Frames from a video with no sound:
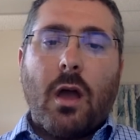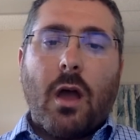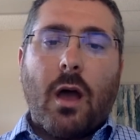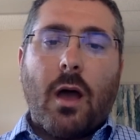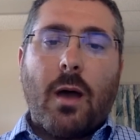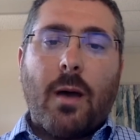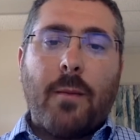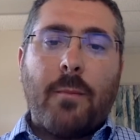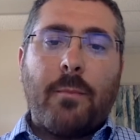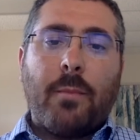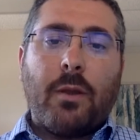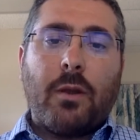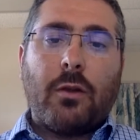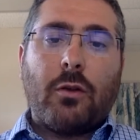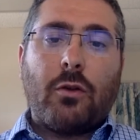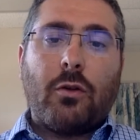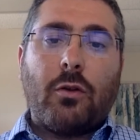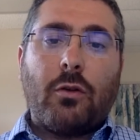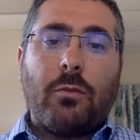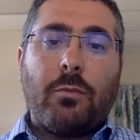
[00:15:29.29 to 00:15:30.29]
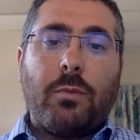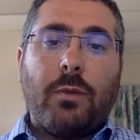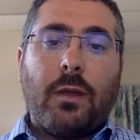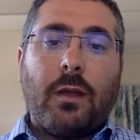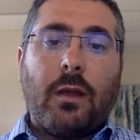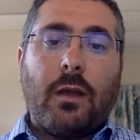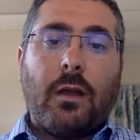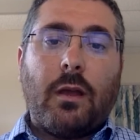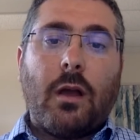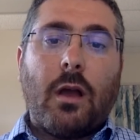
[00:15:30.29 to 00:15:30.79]
um, but it could
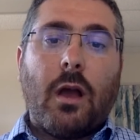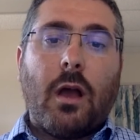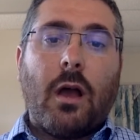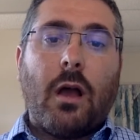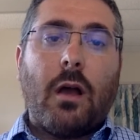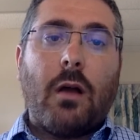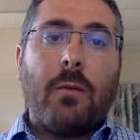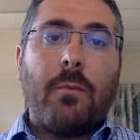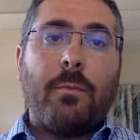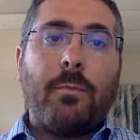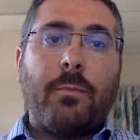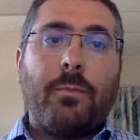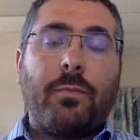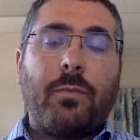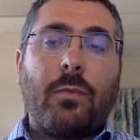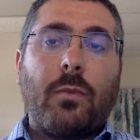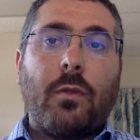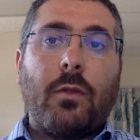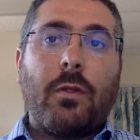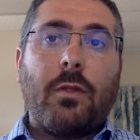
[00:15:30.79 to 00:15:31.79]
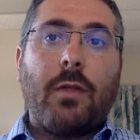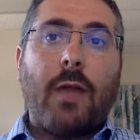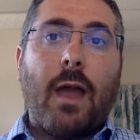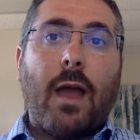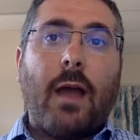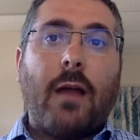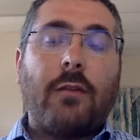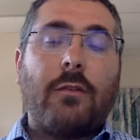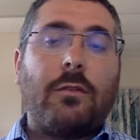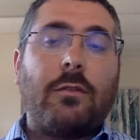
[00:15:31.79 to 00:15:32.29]
be um,
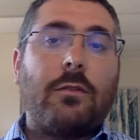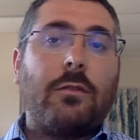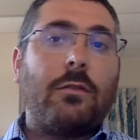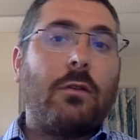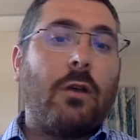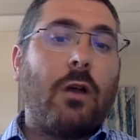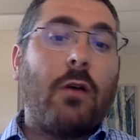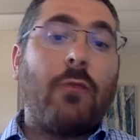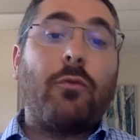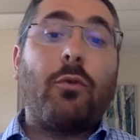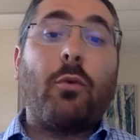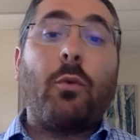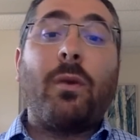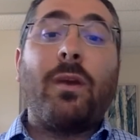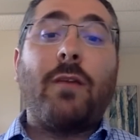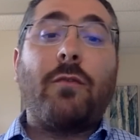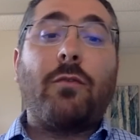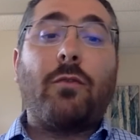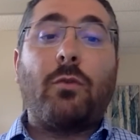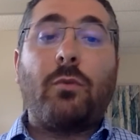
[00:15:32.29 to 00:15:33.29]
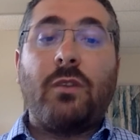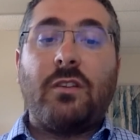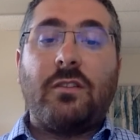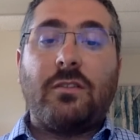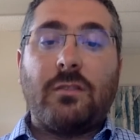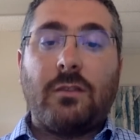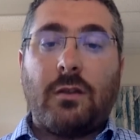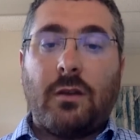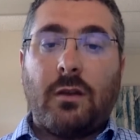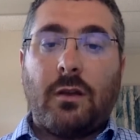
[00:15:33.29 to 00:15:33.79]
that, uh, for whatever
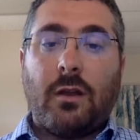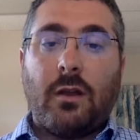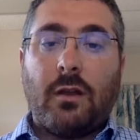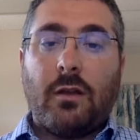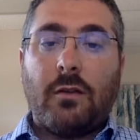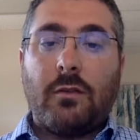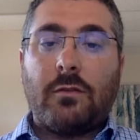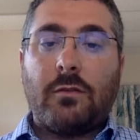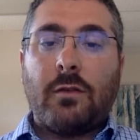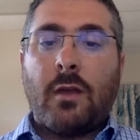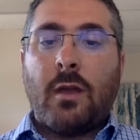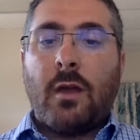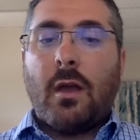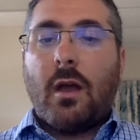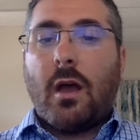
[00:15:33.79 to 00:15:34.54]
reason it is,